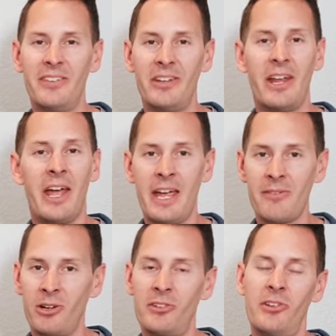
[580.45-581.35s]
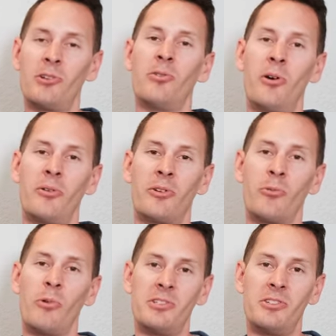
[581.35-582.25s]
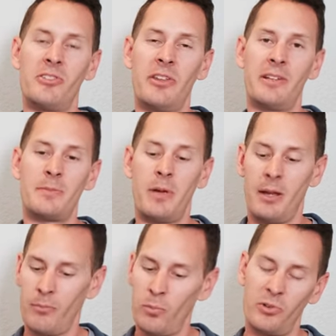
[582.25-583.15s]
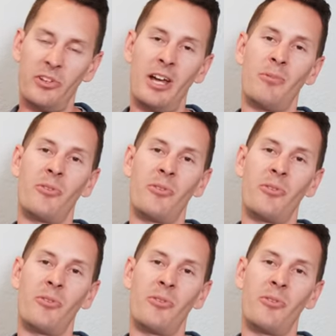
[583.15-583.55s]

that every single owner wishes that they had spent more time with